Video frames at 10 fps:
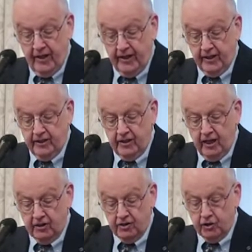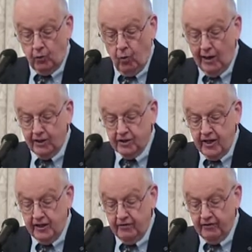He conducts
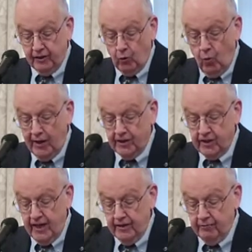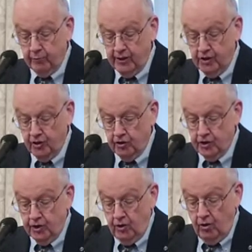qualitative and quantitative
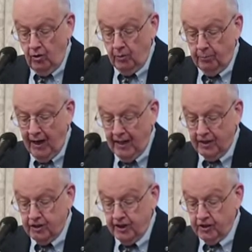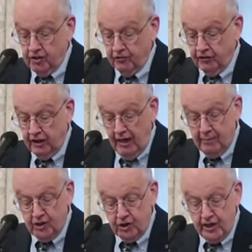research on politics of
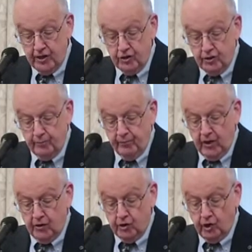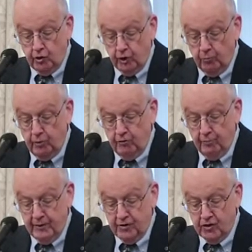climate change, social
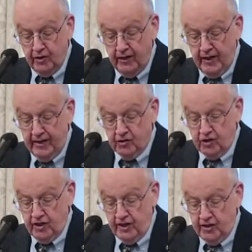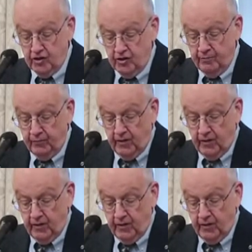movements, and cities.